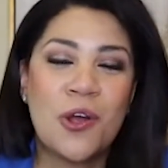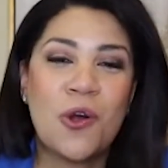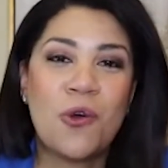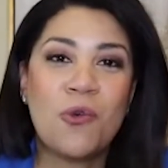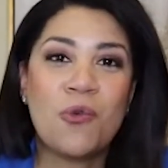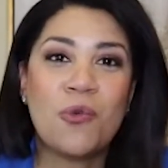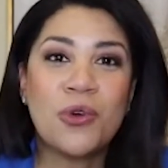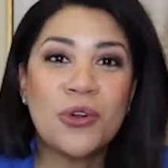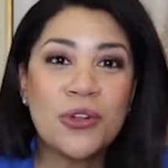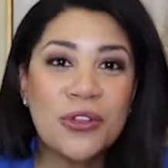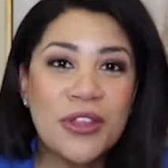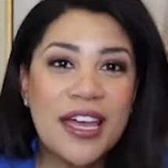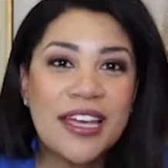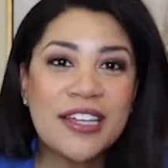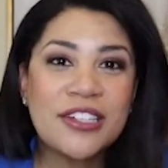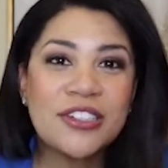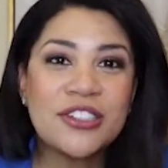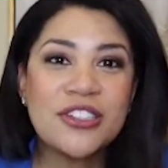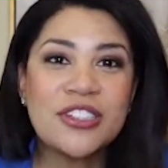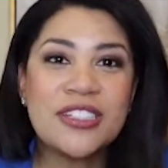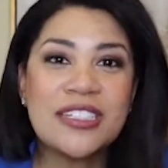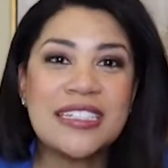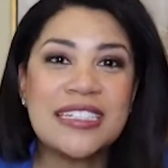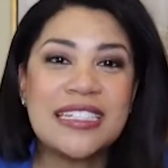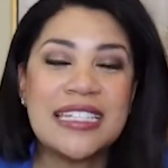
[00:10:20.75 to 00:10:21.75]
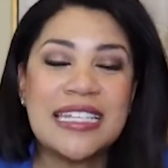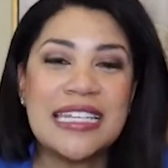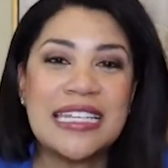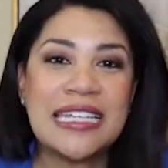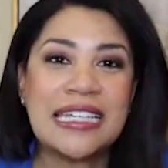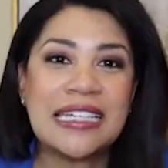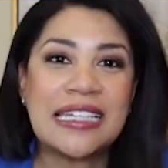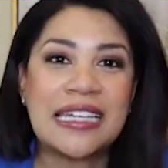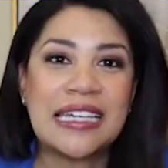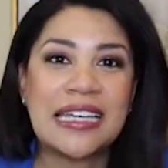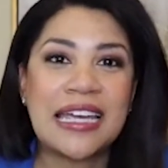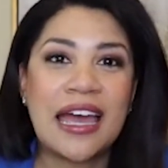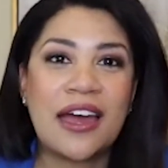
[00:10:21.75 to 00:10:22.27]
What are they actually seeing?
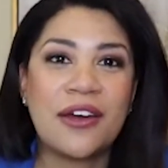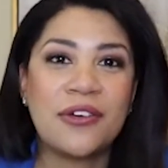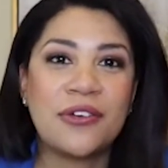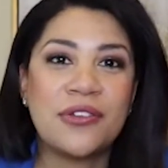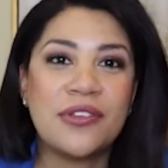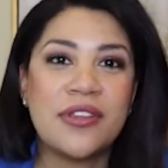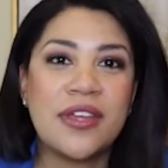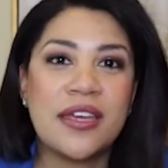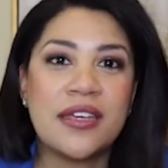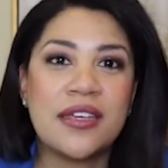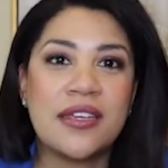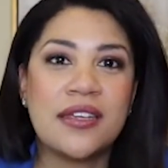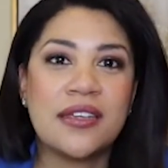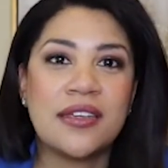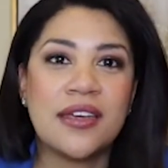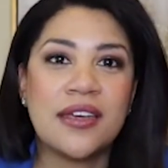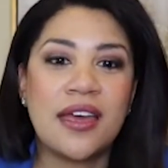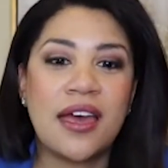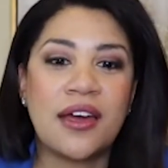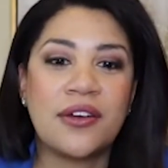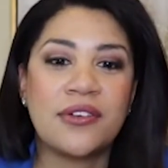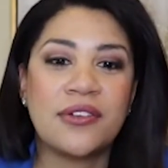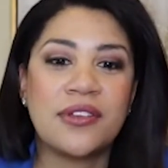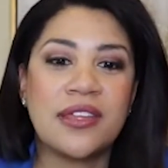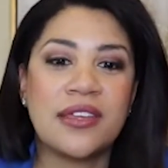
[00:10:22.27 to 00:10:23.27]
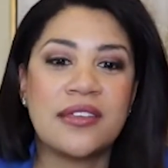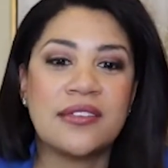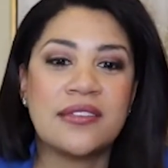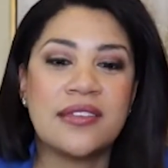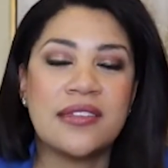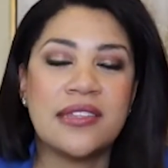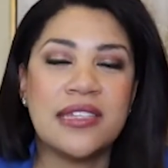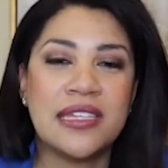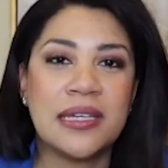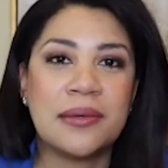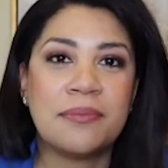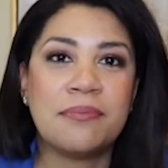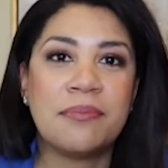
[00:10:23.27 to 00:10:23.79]
Like, how do they see
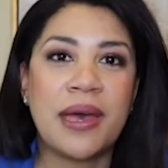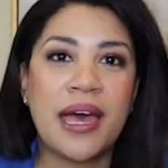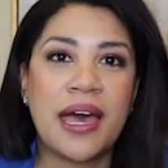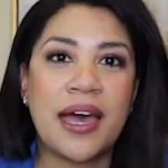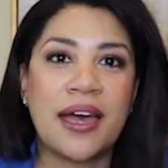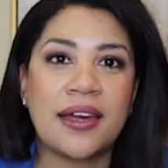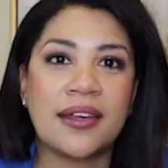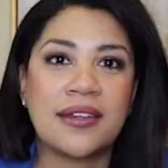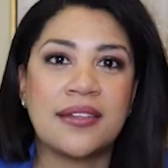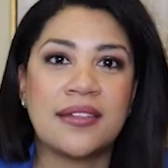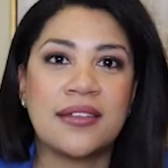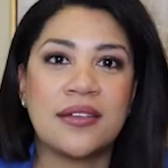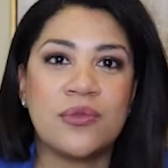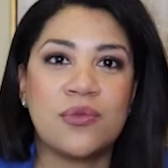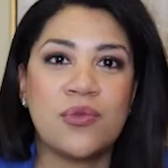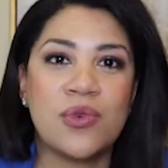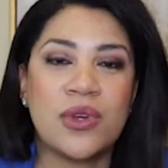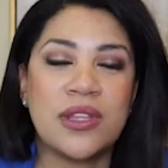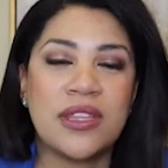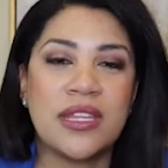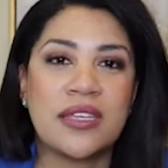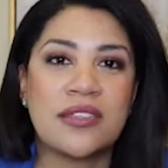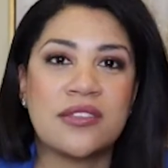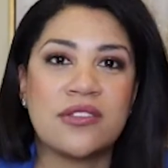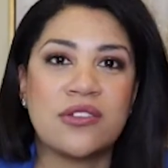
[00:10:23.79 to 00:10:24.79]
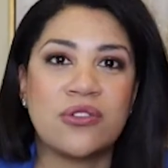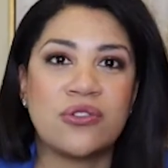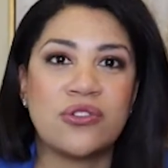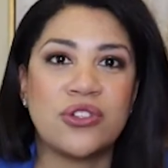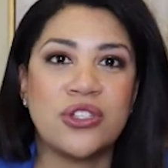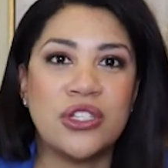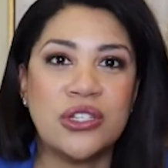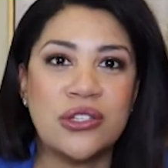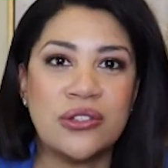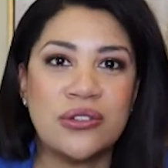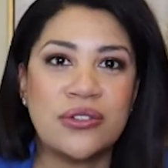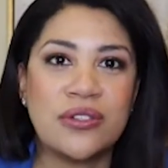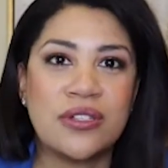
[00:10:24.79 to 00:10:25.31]
the impact when they start to
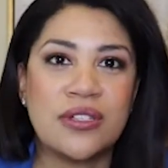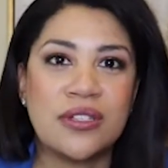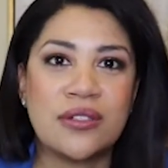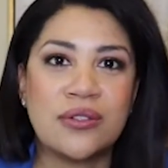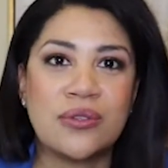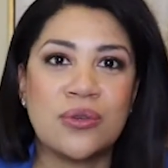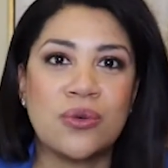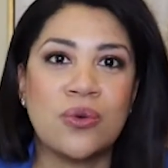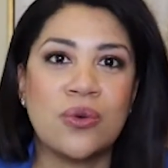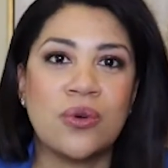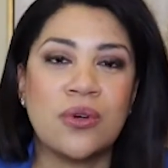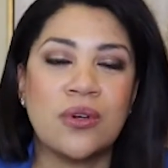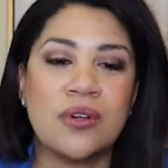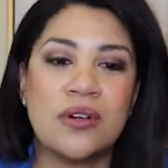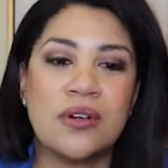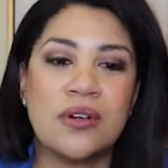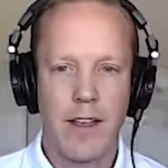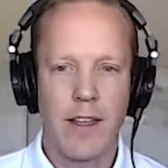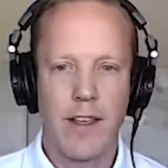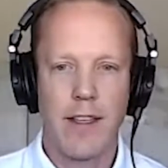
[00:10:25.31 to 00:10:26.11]
use this tool?